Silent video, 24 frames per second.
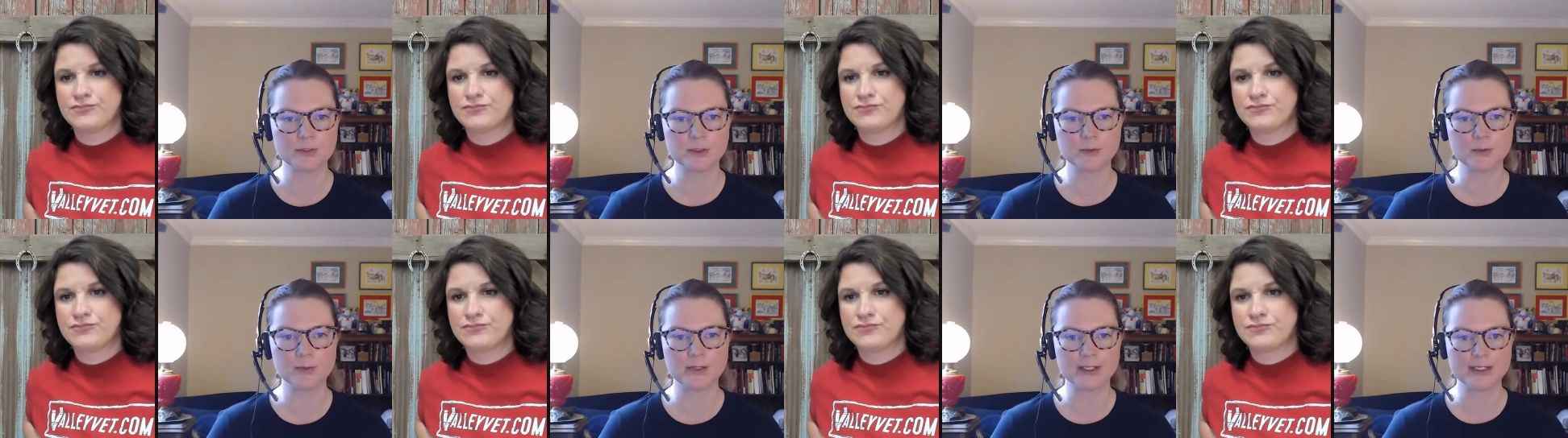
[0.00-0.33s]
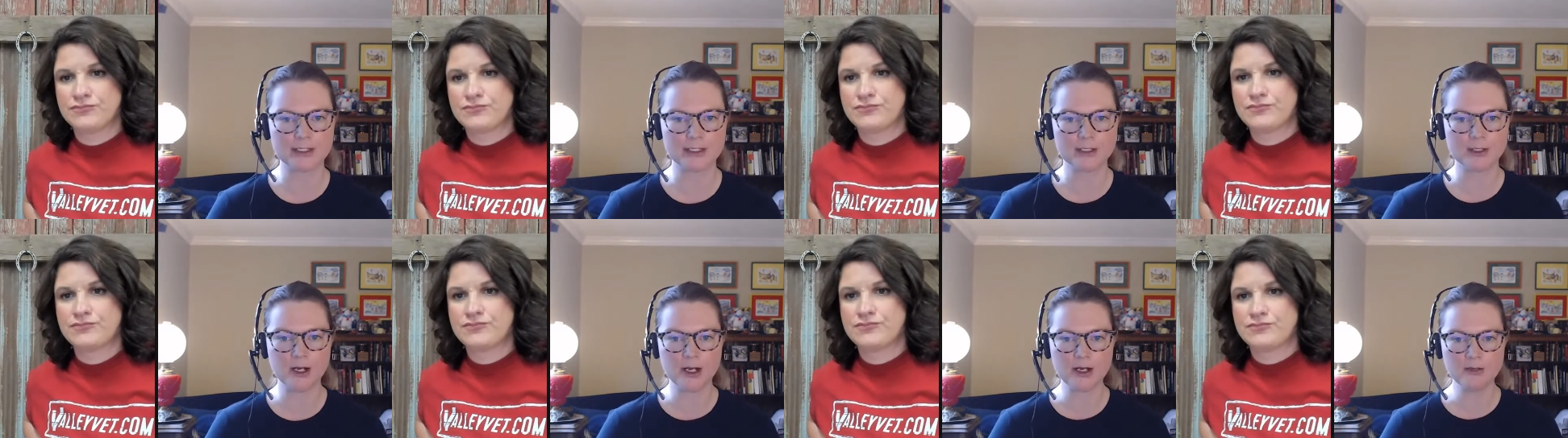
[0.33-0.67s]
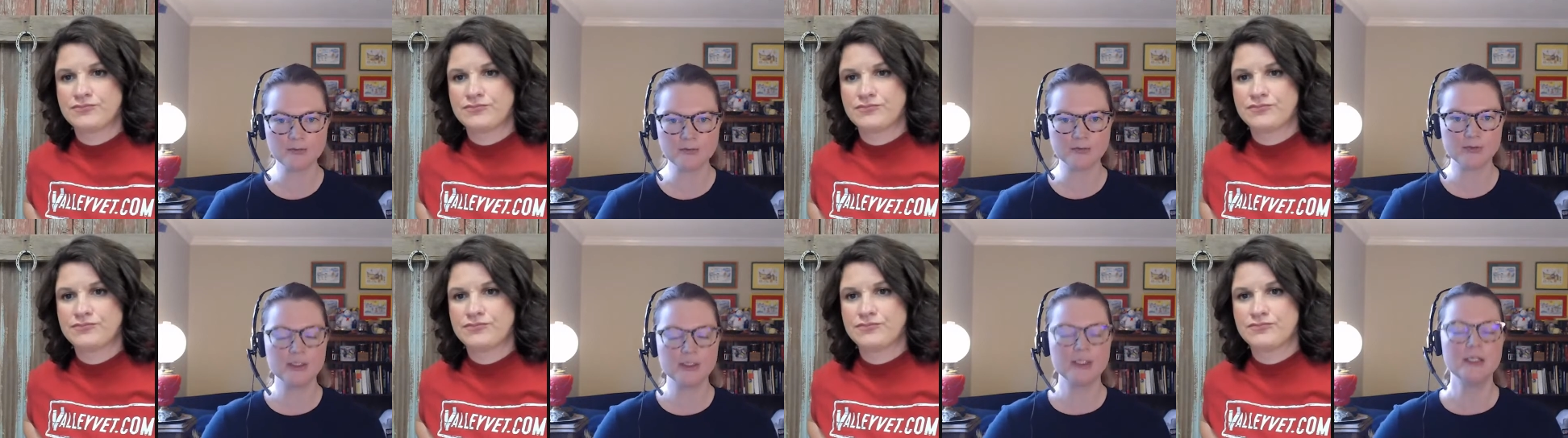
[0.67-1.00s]
Speaker 1: your blanket
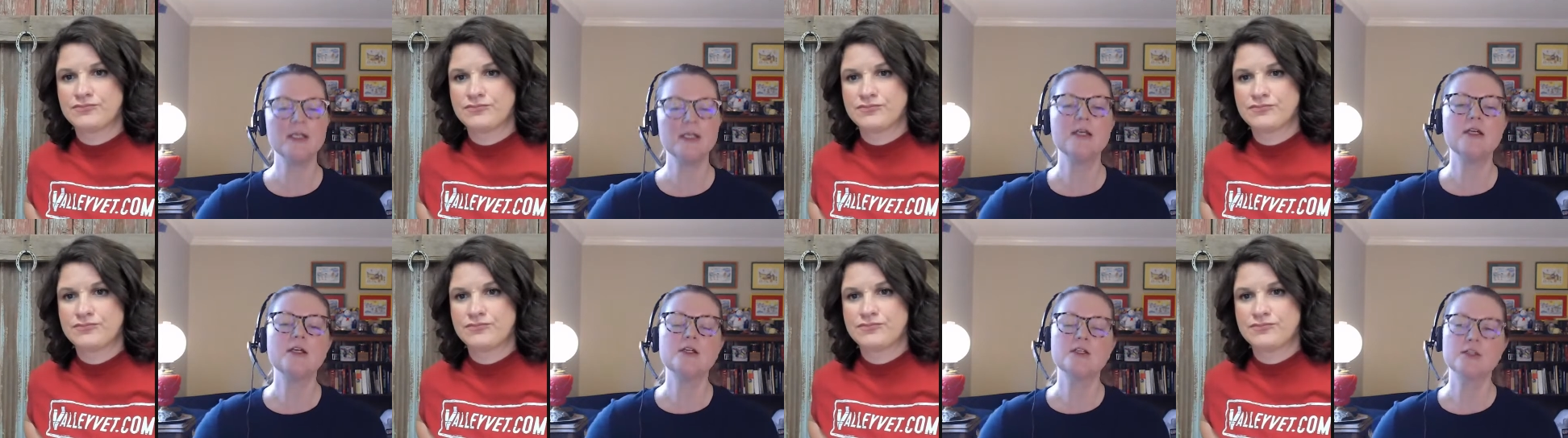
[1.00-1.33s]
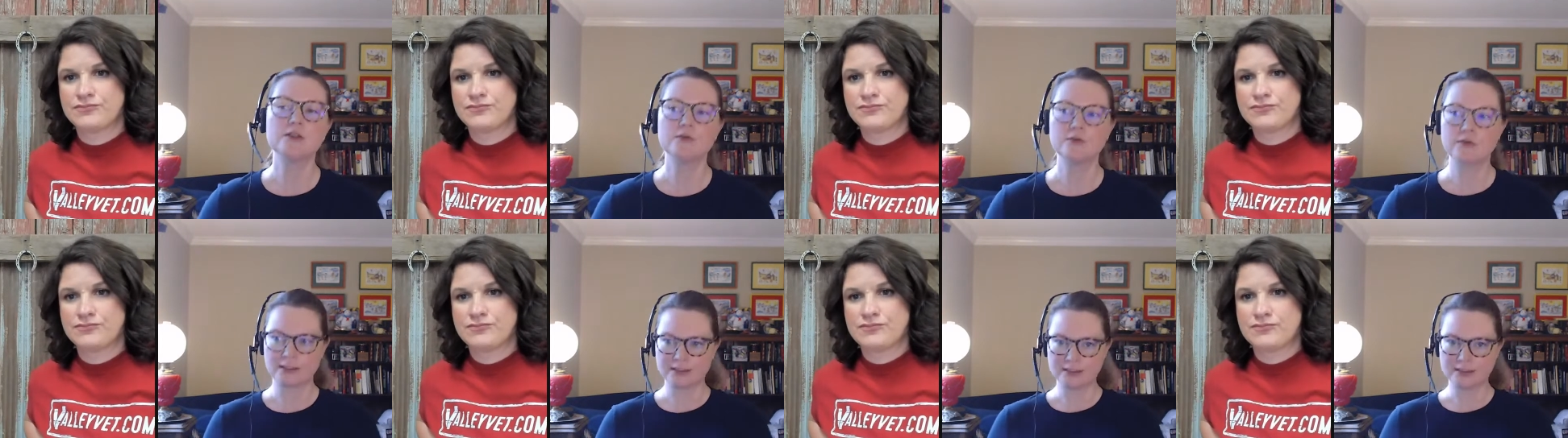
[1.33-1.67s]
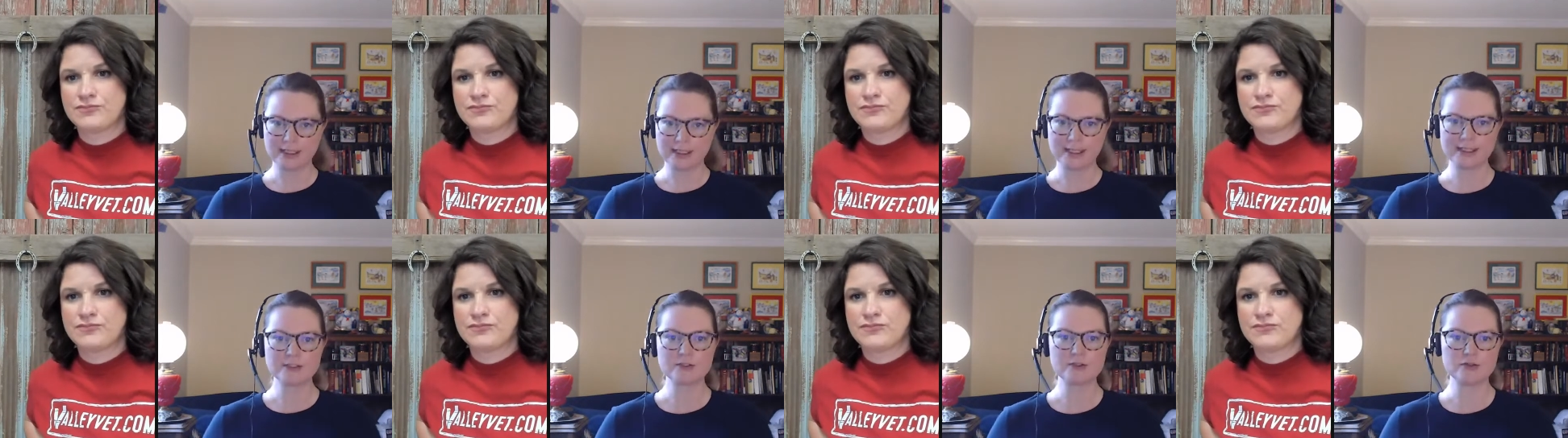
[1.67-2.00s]
off. You've got
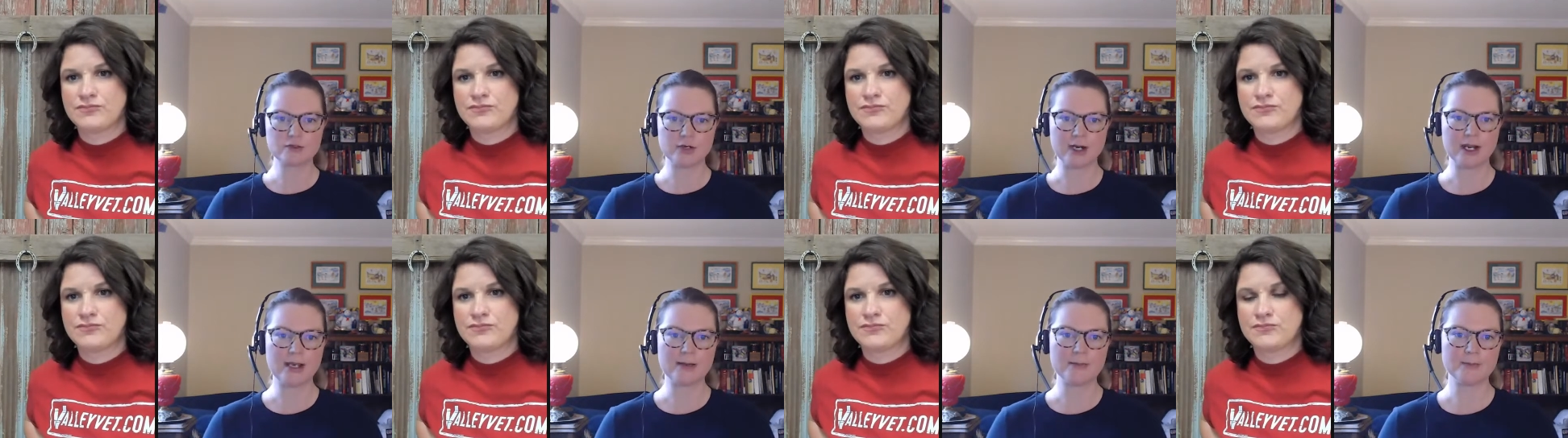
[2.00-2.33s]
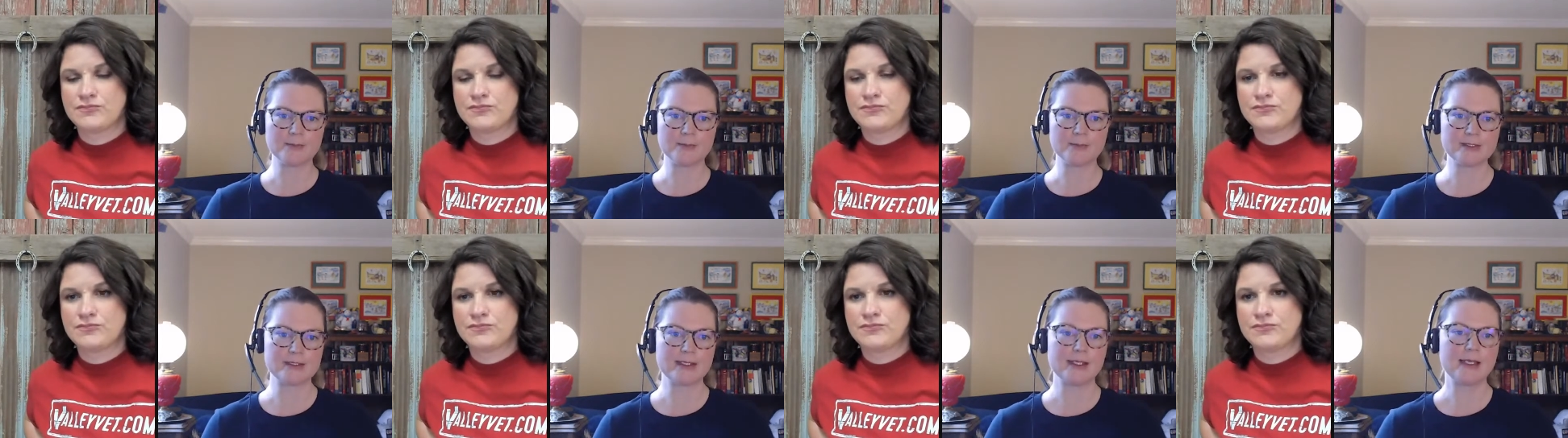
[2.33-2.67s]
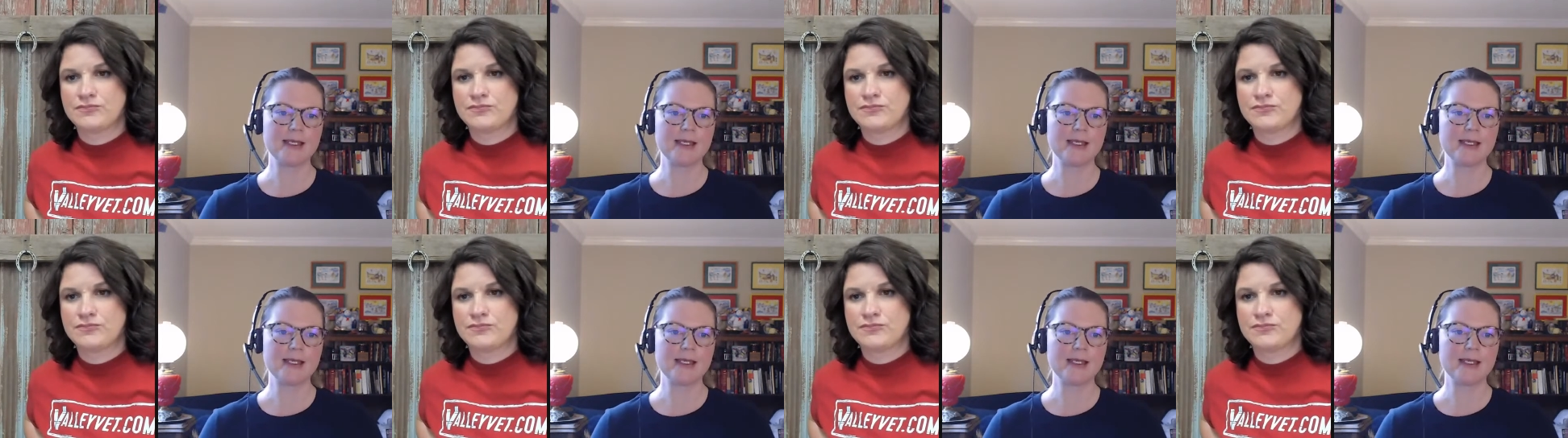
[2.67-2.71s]
the leg straps